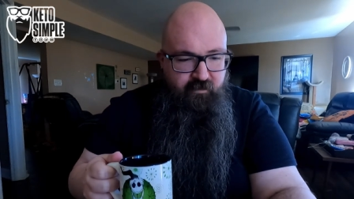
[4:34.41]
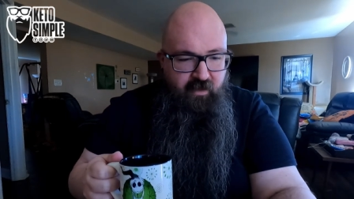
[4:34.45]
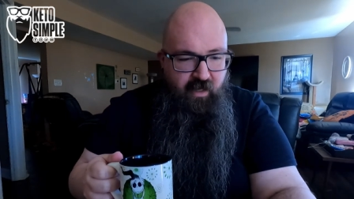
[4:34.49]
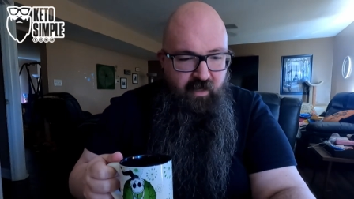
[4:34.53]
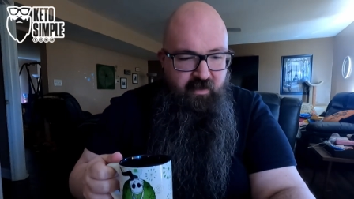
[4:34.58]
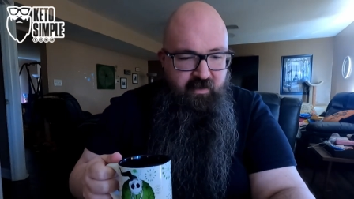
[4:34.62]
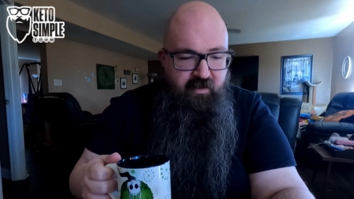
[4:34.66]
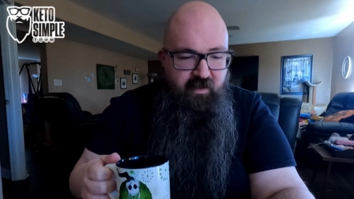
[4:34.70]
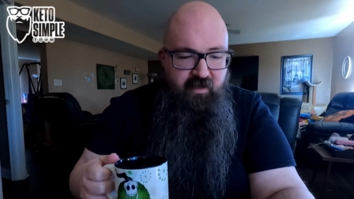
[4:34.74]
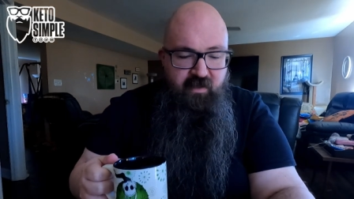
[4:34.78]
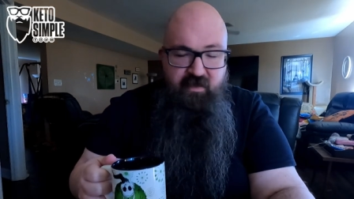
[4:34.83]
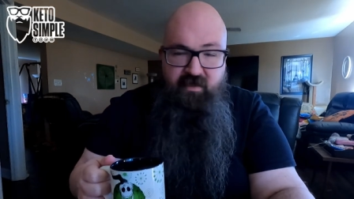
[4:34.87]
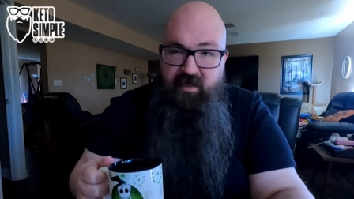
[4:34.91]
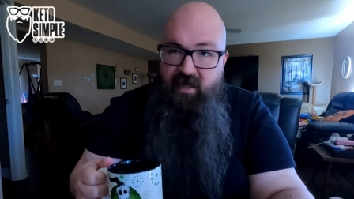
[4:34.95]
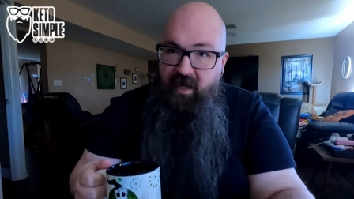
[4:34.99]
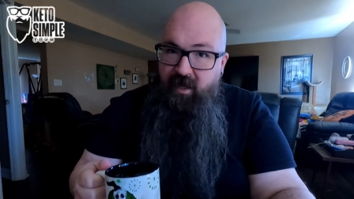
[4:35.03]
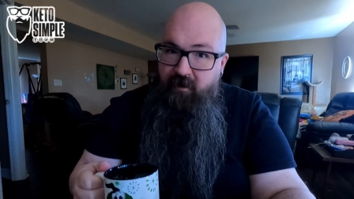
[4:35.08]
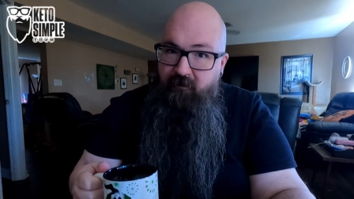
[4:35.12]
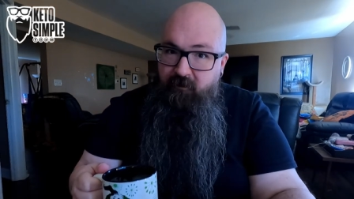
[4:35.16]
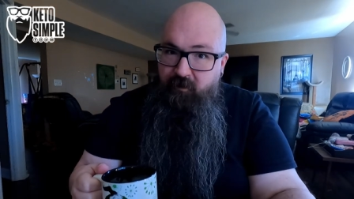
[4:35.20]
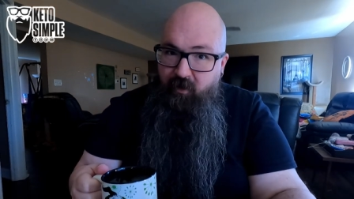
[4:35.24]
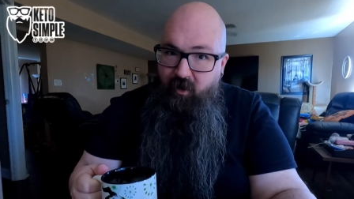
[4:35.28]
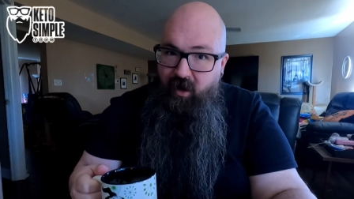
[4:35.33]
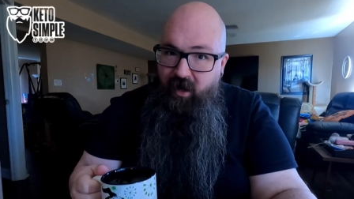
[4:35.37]
It's the it,
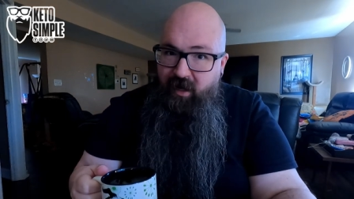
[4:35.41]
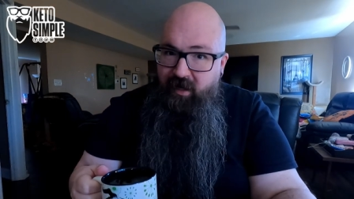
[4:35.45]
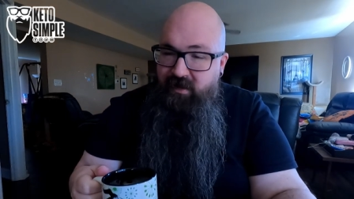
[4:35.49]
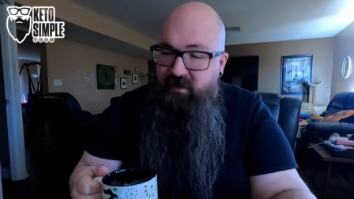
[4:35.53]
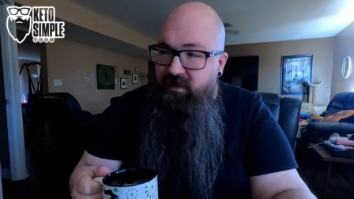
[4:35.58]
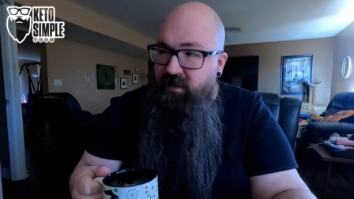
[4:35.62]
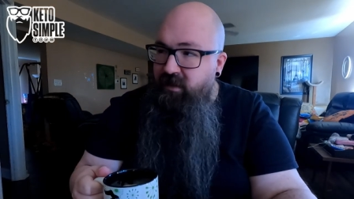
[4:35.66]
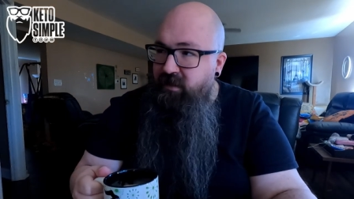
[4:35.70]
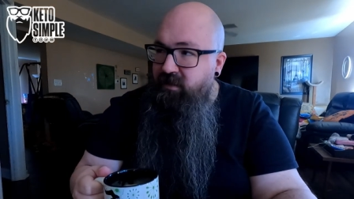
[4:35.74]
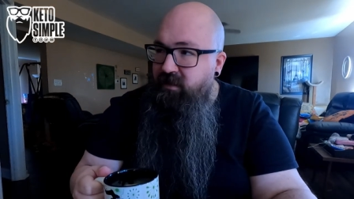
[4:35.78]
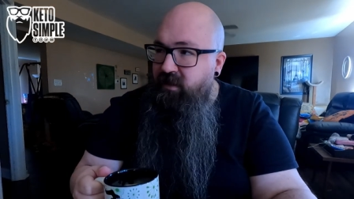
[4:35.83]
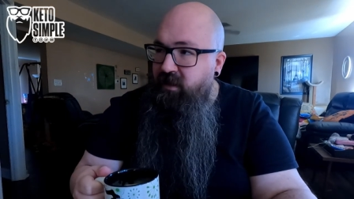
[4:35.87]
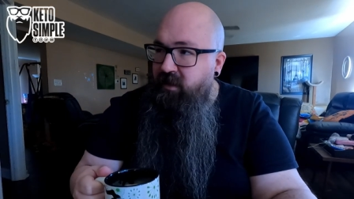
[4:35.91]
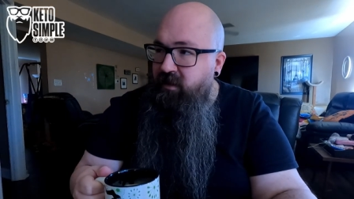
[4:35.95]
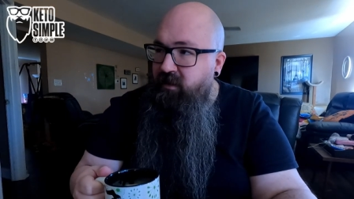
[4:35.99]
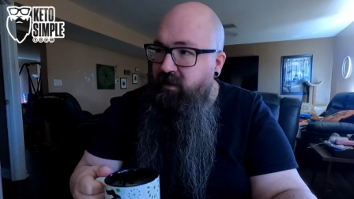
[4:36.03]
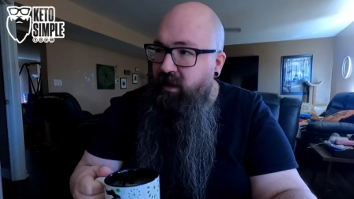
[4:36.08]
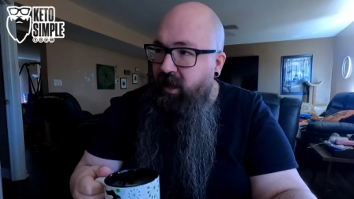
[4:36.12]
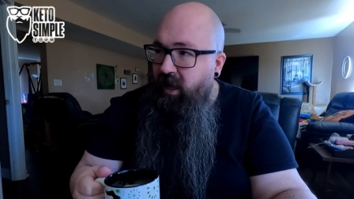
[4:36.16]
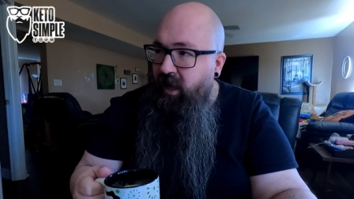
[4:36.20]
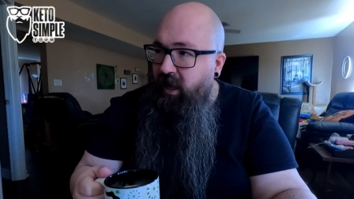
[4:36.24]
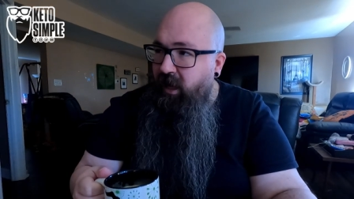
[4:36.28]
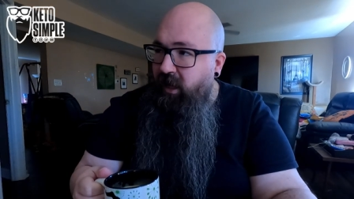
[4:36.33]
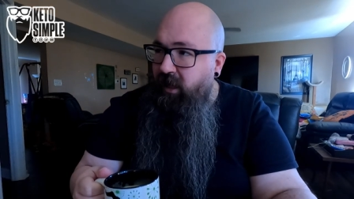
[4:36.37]
same price as the
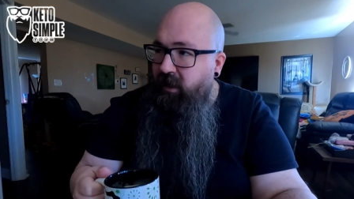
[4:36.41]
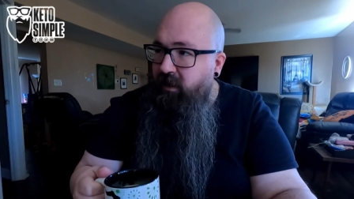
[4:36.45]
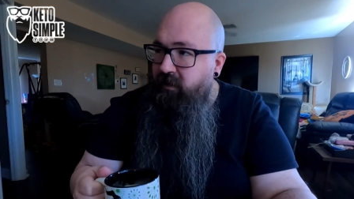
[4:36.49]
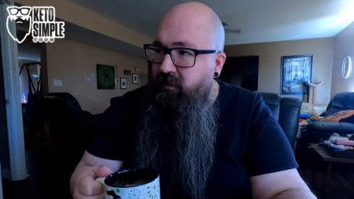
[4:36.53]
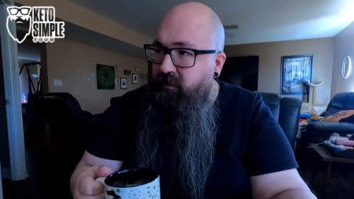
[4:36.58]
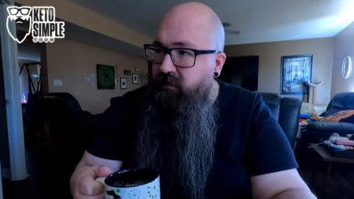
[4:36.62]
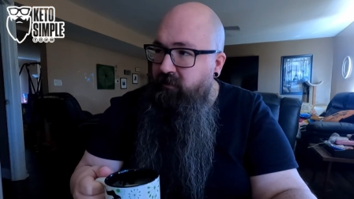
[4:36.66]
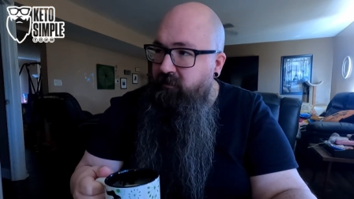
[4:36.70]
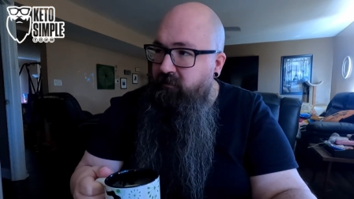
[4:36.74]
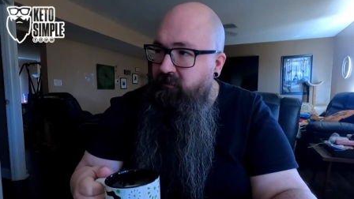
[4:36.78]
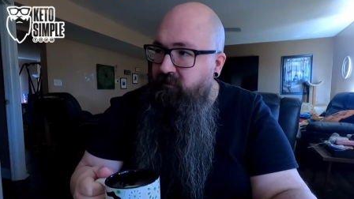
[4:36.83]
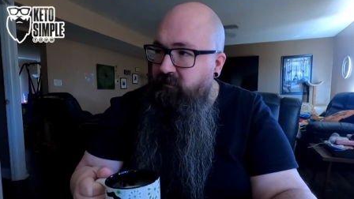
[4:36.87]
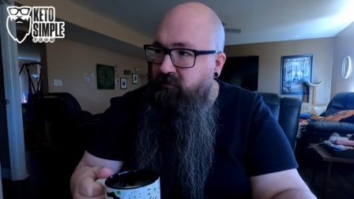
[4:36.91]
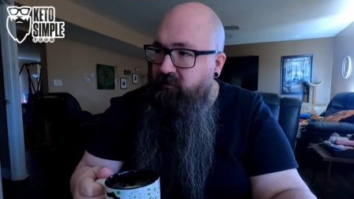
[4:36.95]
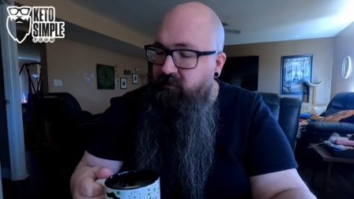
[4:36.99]
non